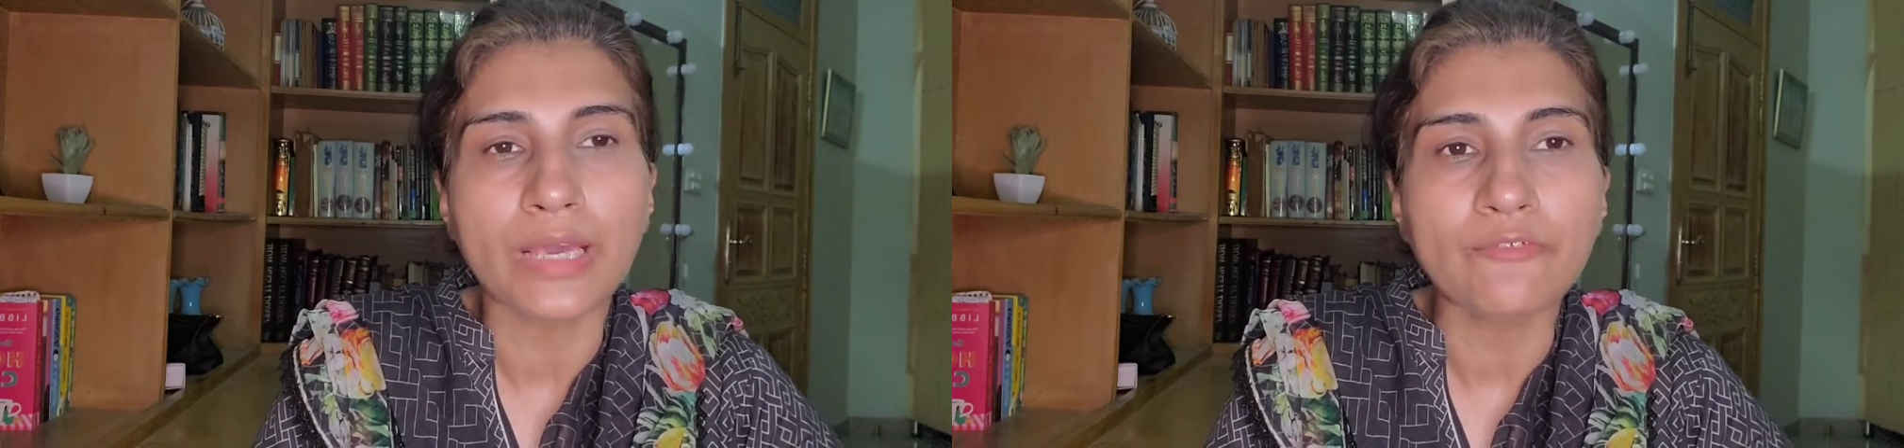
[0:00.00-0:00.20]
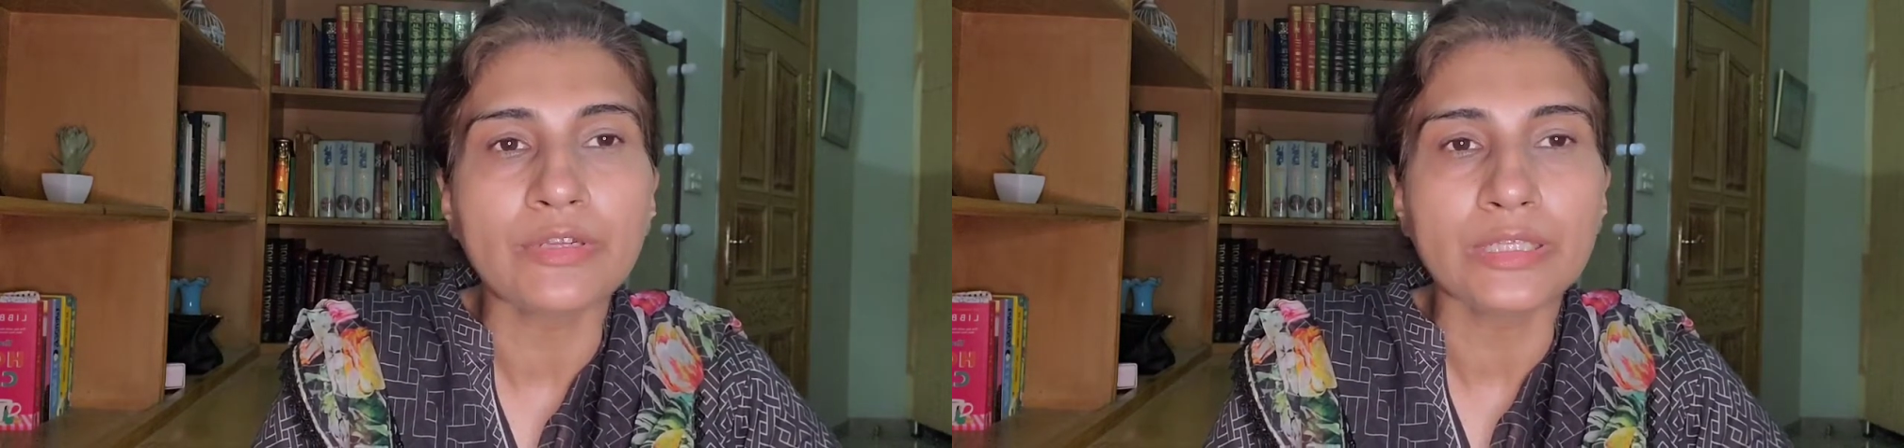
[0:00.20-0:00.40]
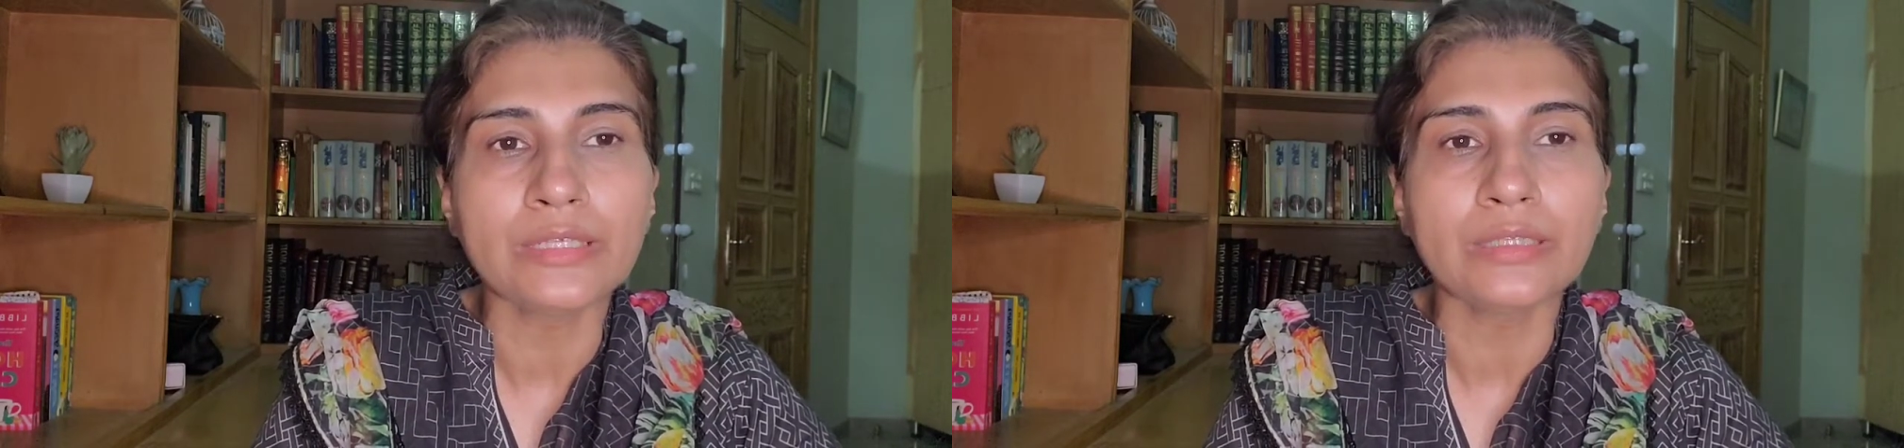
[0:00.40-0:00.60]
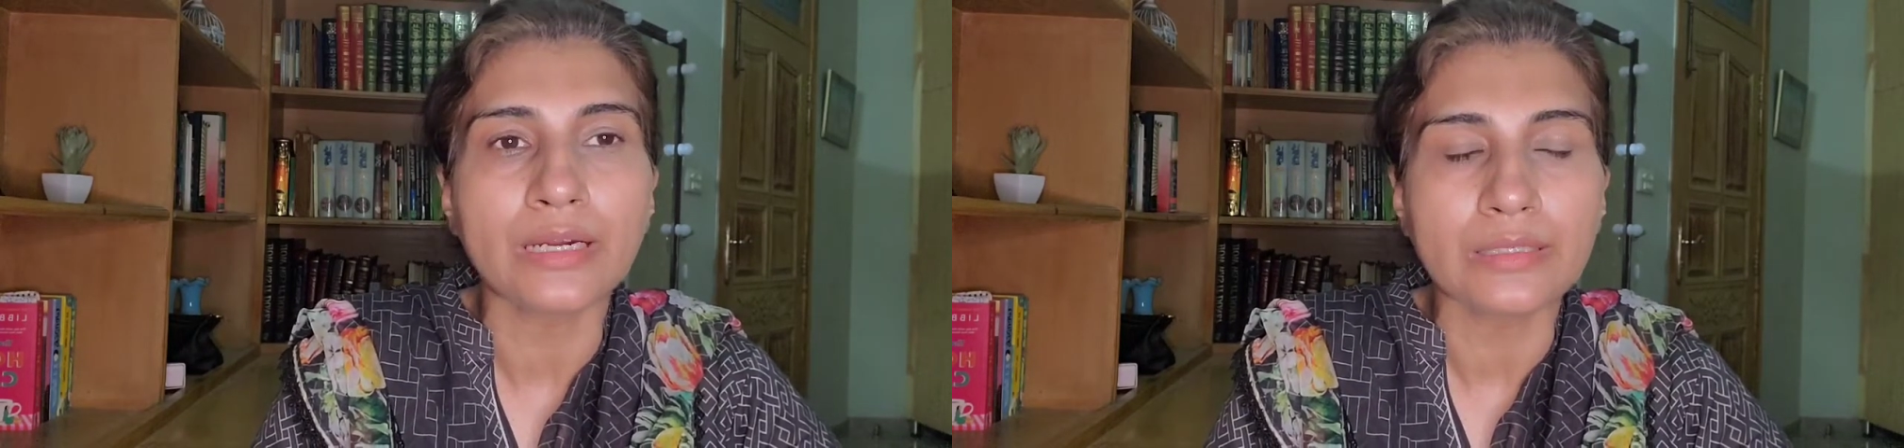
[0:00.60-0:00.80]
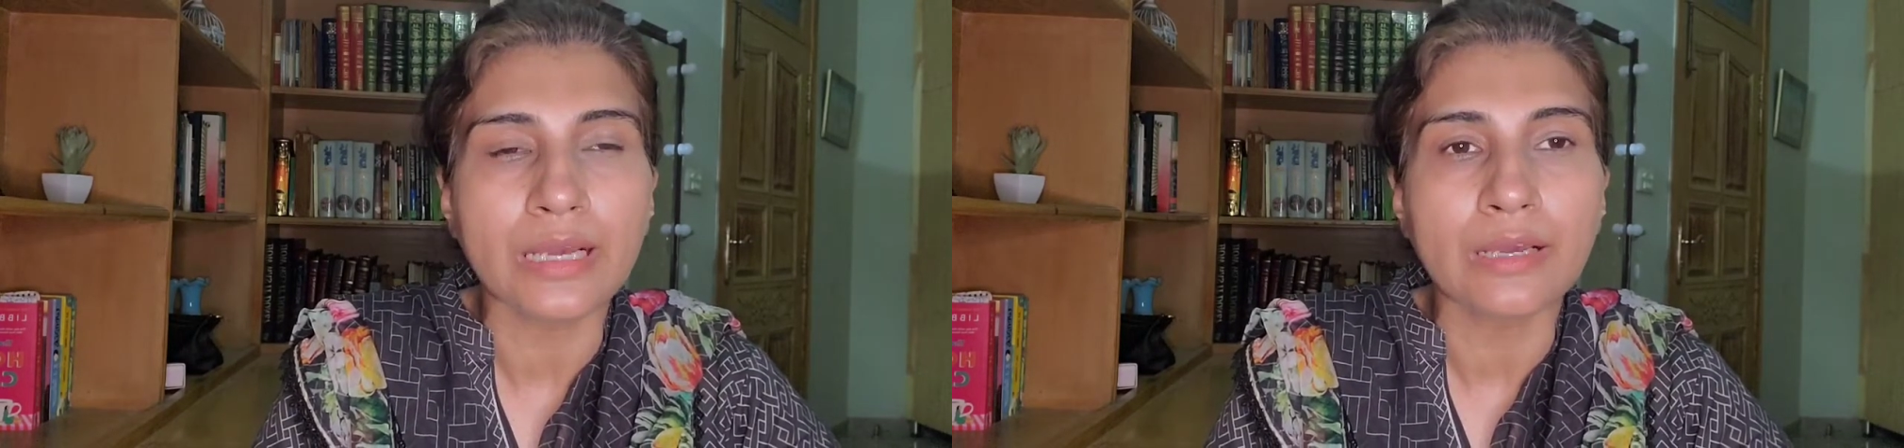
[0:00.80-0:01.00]
everything
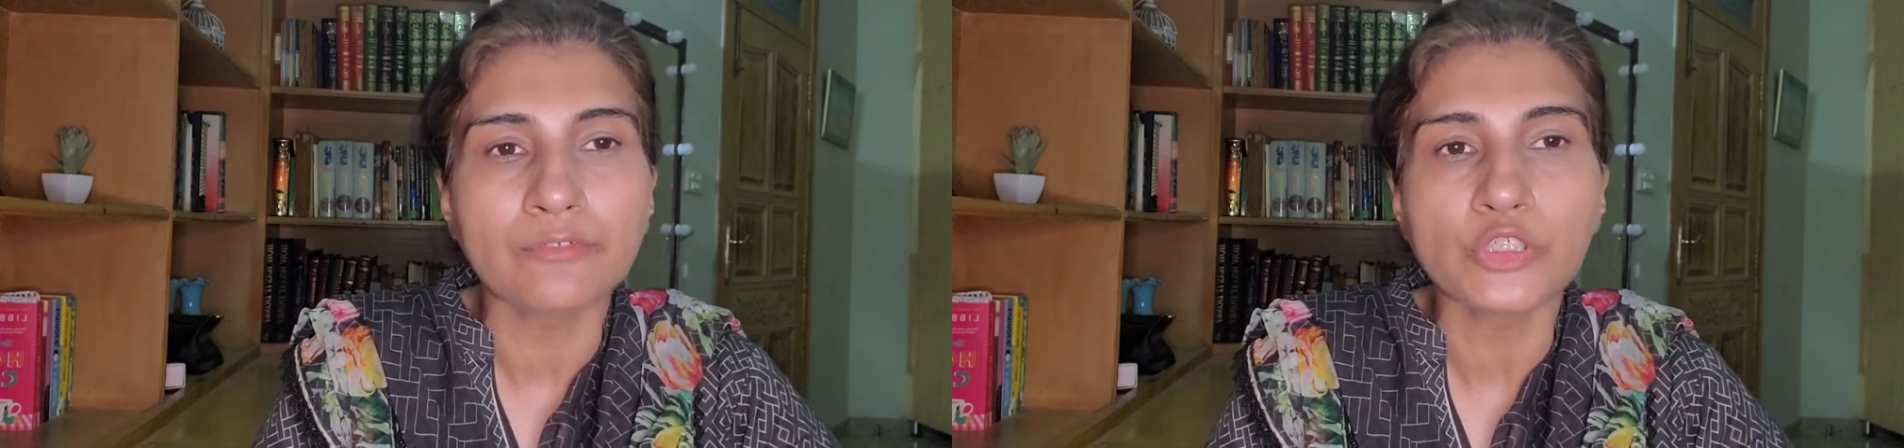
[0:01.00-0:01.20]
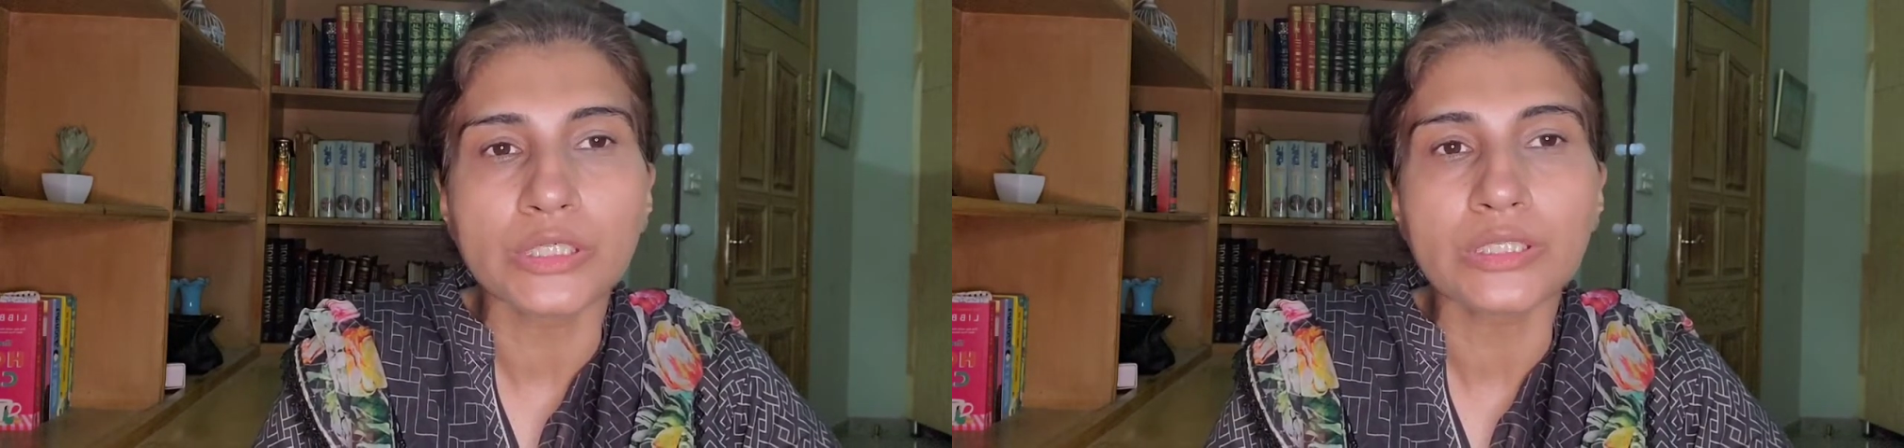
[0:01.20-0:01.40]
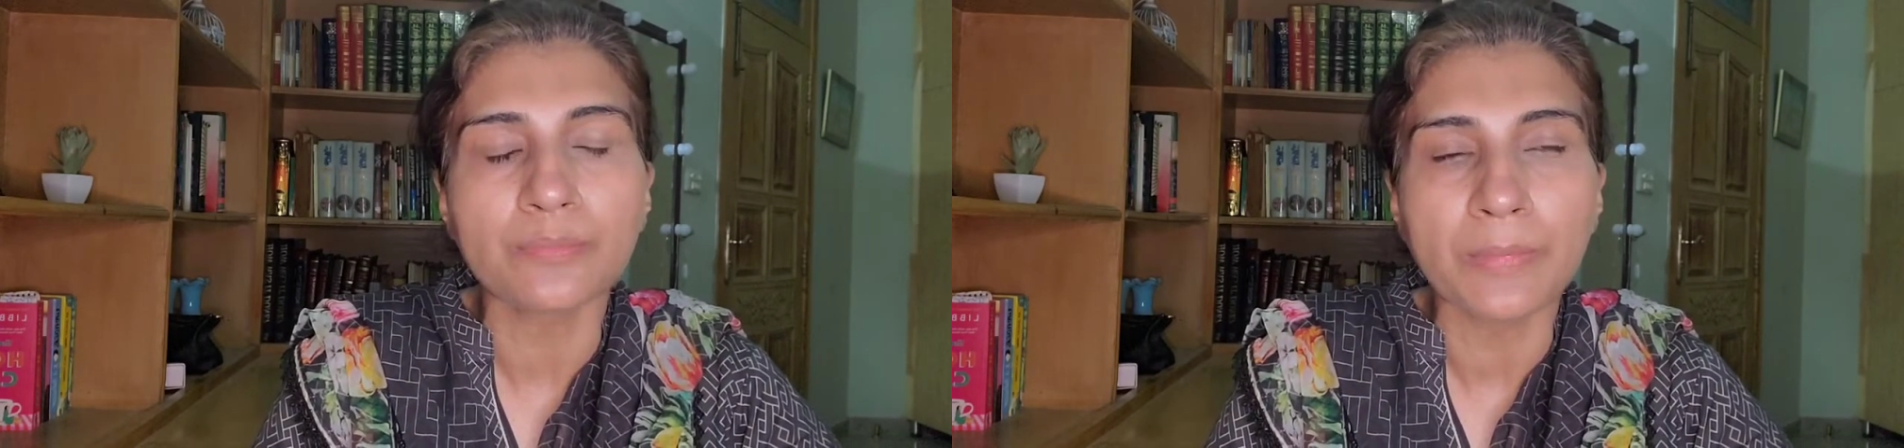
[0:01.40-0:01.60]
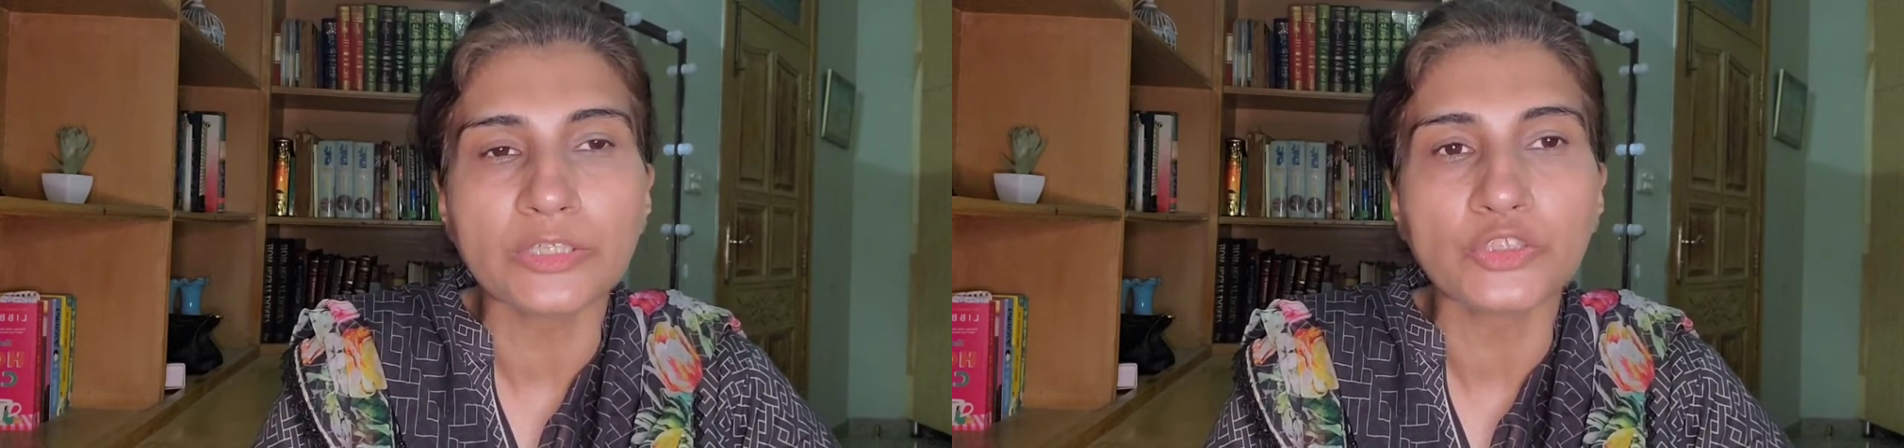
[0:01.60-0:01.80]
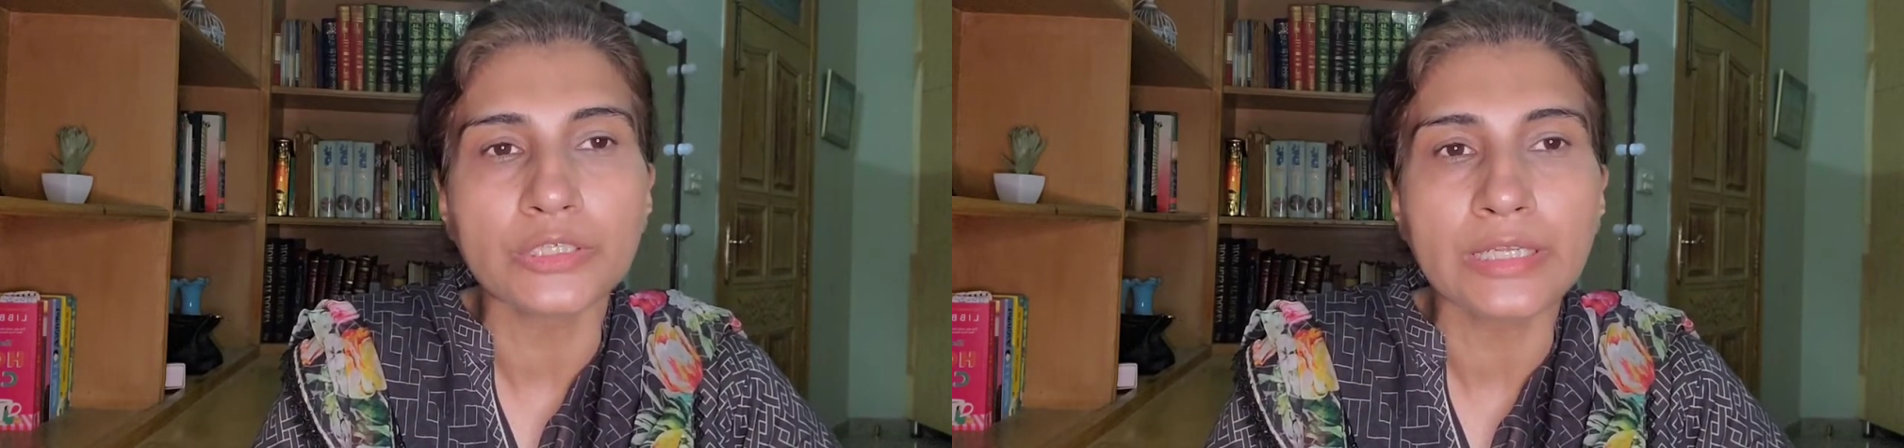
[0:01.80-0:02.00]
that I have just
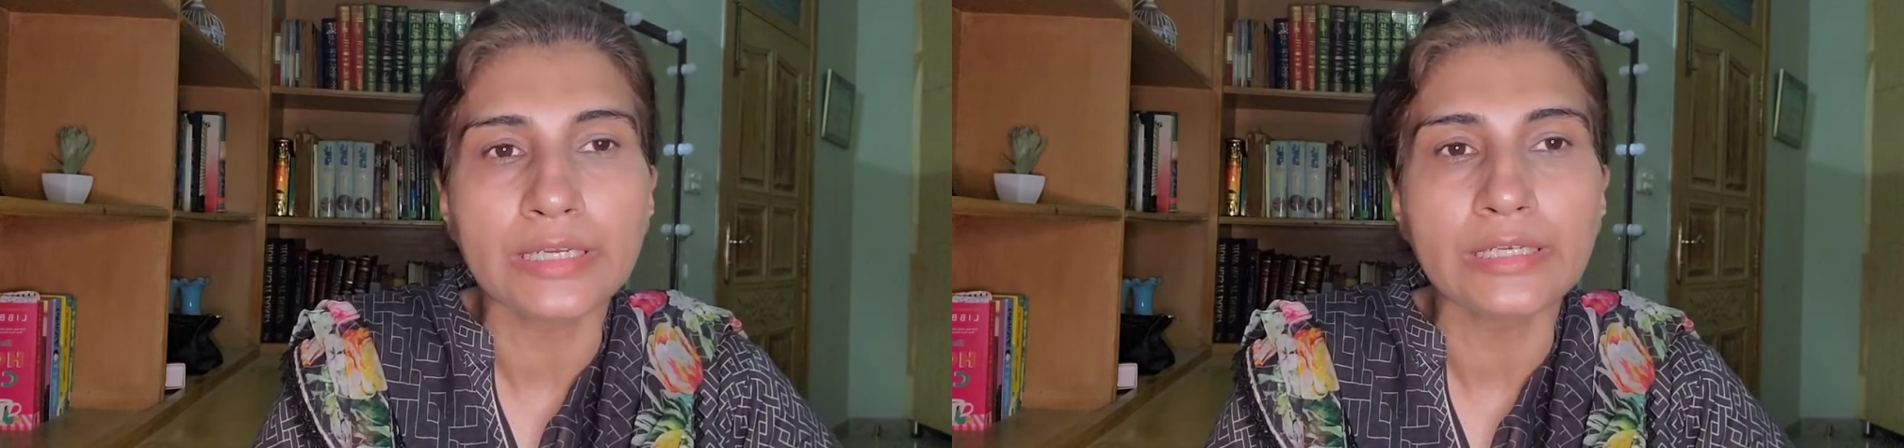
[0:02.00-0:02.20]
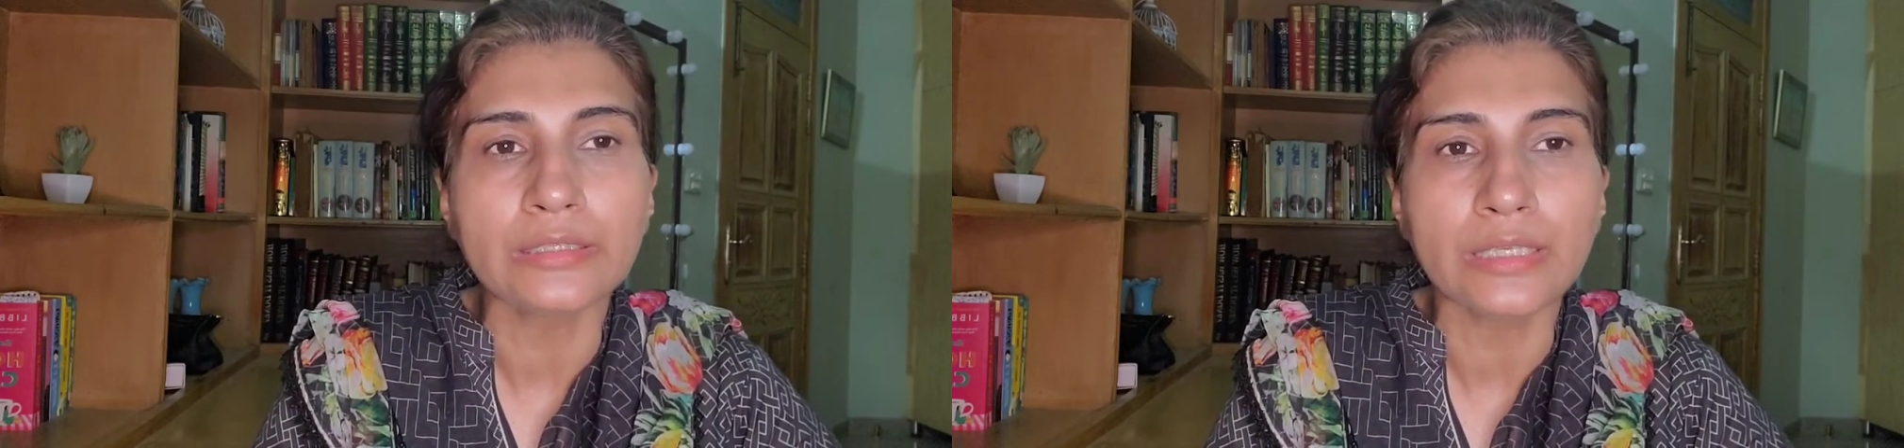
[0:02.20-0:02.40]
mentioned here,